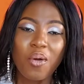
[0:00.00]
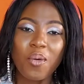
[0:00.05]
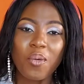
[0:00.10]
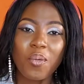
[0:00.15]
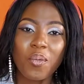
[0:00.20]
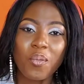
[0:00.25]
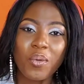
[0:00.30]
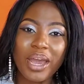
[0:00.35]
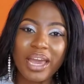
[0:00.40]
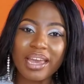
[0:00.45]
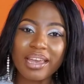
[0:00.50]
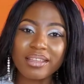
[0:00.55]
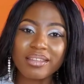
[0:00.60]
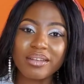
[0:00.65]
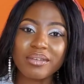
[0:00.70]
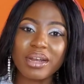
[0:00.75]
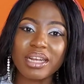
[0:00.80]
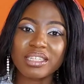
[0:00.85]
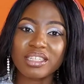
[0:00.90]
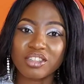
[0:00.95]
Where there
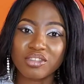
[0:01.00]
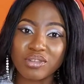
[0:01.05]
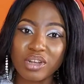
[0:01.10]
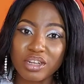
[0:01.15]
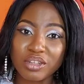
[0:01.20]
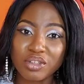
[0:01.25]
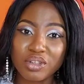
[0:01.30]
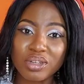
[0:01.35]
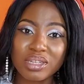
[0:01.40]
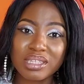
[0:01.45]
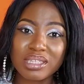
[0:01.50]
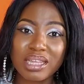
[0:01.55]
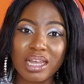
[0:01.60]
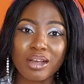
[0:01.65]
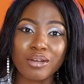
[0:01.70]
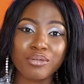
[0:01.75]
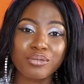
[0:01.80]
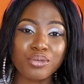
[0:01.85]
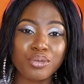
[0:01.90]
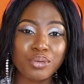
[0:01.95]
are distractions
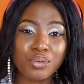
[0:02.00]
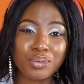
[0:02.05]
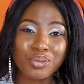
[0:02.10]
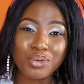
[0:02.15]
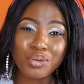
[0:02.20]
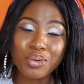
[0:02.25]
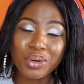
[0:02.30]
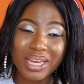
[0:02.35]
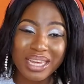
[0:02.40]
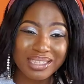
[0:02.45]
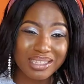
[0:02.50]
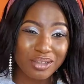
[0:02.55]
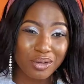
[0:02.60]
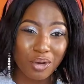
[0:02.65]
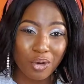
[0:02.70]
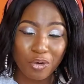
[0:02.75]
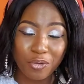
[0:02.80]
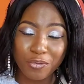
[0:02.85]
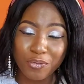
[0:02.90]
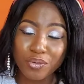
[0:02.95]
of you getting
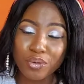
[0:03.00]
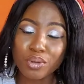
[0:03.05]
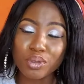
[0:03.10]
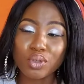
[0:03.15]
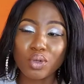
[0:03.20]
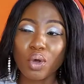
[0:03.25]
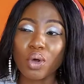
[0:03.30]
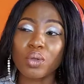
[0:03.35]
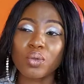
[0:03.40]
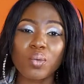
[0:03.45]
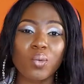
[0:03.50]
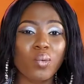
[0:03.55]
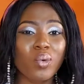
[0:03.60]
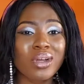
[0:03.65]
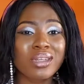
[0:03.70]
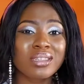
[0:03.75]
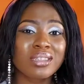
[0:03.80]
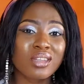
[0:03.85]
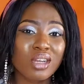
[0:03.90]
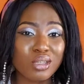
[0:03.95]
confused on what
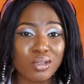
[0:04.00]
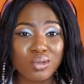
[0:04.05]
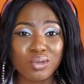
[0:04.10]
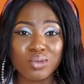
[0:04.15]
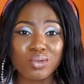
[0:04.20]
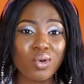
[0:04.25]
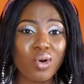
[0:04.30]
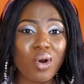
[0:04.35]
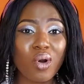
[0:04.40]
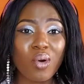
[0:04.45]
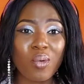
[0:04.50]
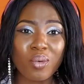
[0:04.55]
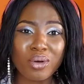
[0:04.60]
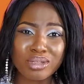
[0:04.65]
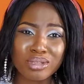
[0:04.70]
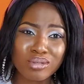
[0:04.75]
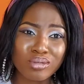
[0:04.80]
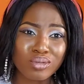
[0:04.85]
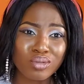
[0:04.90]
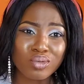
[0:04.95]
not to do or what
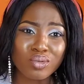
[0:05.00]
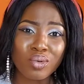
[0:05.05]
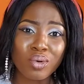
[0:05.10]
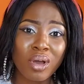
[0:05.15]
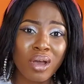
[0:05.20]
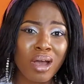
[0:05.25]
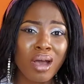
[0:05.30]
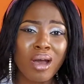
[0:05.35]
to do,